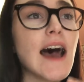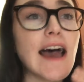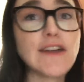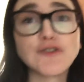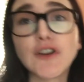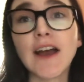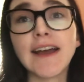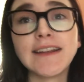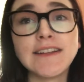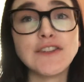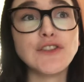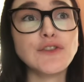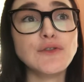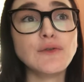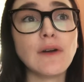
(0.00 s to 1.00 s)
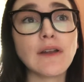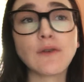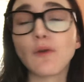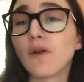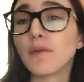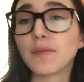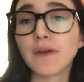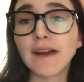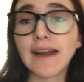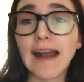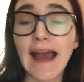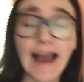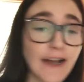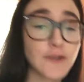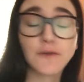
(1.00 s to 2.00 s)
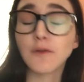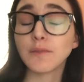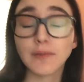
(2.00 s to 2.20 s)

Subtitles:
I tried to incorporate actual